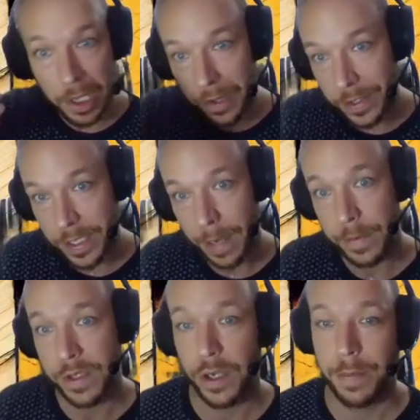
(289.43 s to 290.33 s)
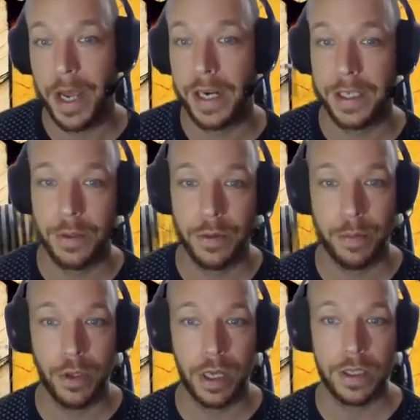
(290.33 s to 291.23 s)
This happens automatically with
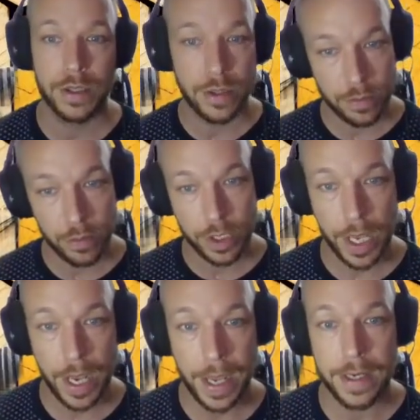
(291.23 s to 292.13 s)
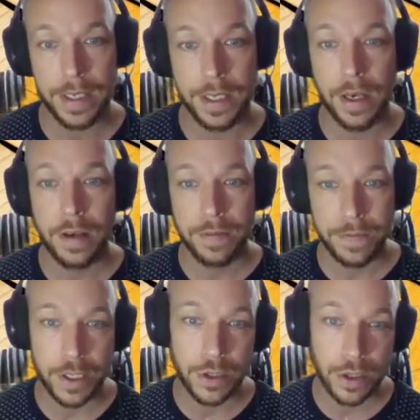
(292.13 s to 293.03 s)
Plotly. This is a really handy
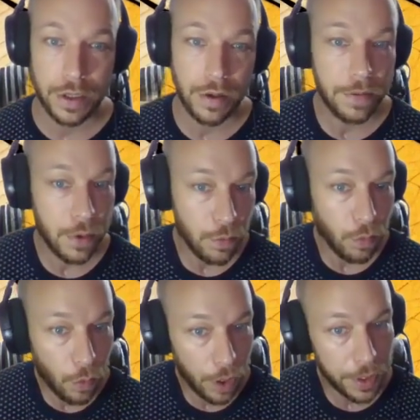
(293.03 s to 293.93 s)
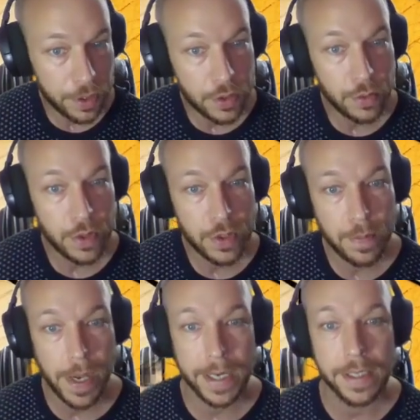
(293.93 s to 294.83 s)
feature, and if you wanted to
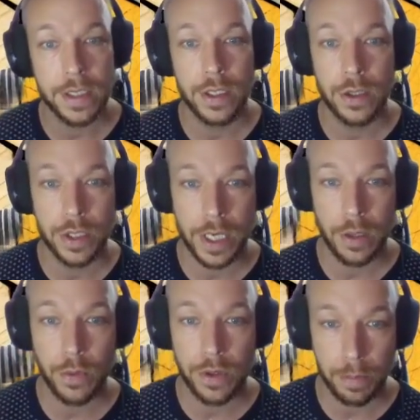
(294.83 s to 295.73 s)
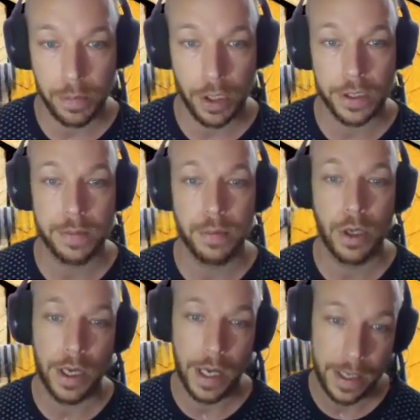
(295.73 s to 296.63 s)
inspect your data with the box
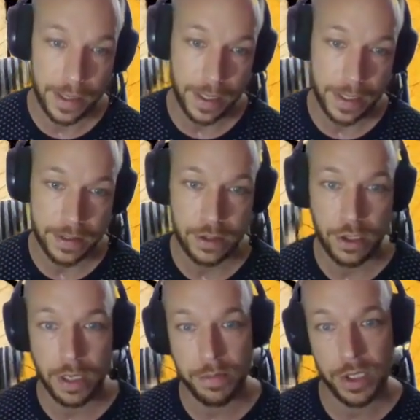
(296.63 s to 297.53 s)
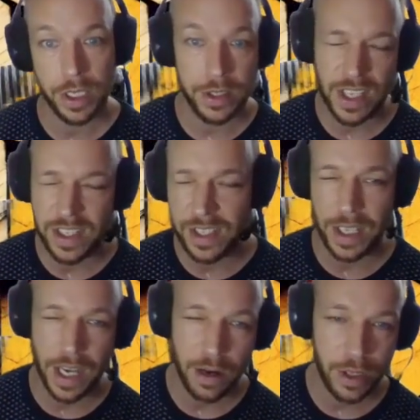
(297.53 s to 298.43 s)
plot and the histogram to get a sense of the
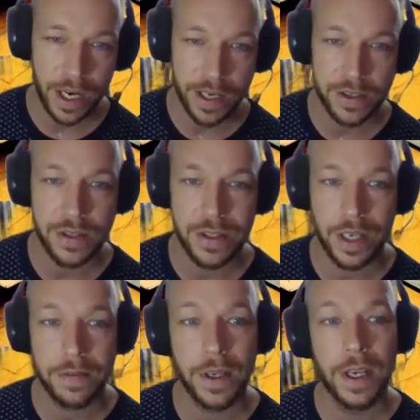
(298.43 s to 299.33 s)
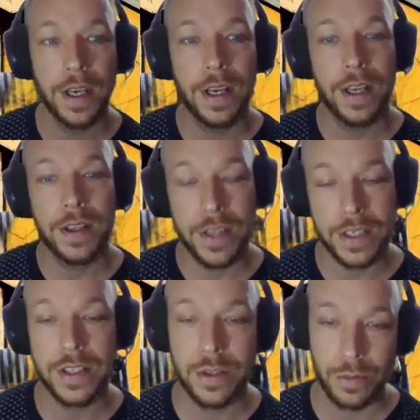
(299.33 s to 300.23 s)
outliers and stuff, this
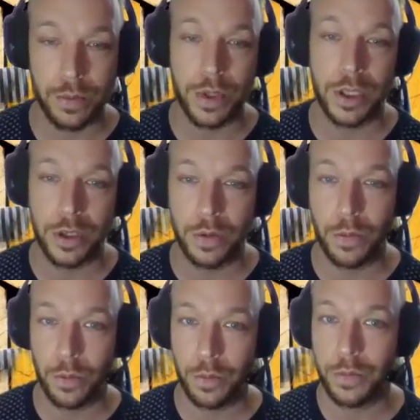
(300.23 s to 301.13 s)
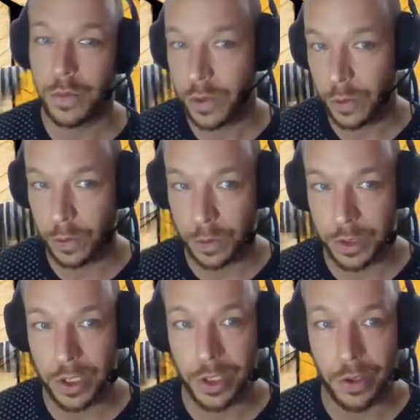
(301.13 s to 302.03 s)
is a really good tool to
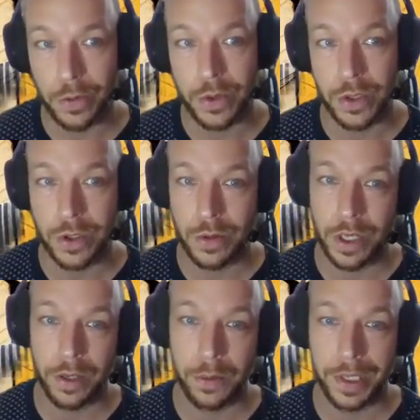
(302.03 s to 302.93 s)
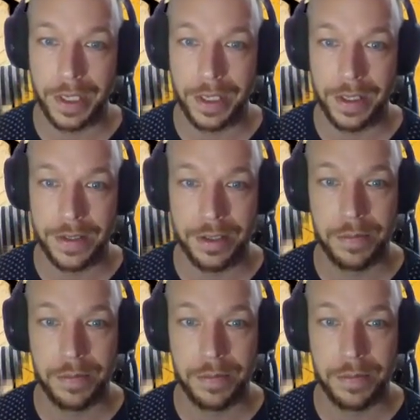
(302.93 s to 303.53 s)
use to do that quick and easy.